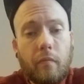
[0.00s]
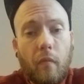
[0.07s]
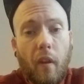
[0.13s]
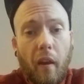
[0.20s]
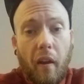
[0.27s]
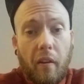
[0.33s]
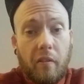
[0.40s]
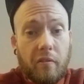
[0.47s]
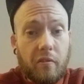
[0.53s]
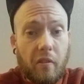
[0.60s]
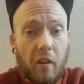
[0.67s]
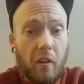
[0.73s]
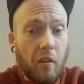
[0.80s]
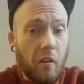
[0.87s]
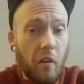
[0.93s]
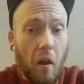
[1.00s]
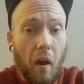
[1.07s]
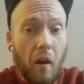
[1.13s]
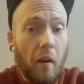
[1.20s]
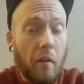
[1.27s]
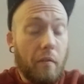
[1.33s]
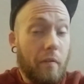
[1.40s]
I just thank
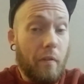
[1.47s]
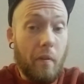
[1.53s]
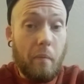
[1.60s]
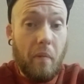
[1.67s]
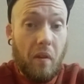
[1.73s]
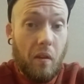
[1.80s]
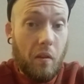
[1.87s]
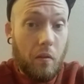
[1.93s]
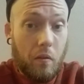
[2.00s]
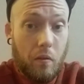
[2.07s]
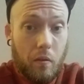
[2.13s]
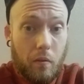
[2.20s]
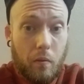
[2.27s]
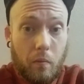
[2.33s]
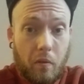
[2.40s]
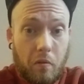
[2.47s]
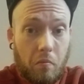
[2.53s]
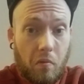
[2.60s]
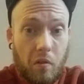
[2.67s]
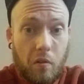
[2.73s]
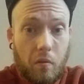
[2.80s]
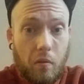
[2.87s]
God for being through with
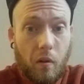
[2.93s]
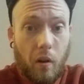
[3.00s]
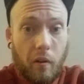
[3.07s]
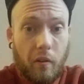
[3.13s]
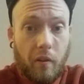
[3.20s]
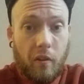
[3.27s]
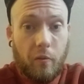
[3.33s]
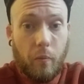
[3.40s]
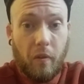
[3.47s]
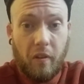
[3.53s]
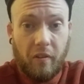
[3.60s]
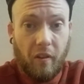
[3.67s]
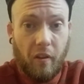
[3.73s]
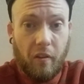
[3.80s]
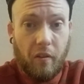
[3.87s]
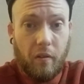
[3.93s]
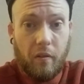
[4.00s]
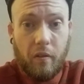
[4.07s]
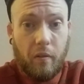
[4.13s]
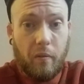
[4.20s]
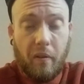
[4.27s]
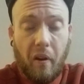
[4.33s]
me through all this, because I couldn't
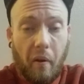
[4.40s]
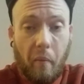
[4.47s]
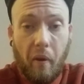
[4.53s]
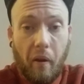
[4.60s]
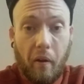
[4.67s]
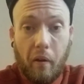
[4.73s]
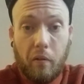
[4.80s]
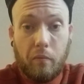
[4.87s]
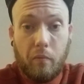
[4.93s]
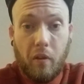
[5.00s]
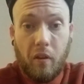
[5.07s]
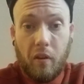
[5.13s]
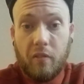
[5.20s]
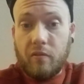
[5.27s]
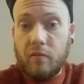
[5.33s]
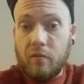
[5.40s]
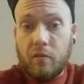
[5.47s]
do it on my own, man.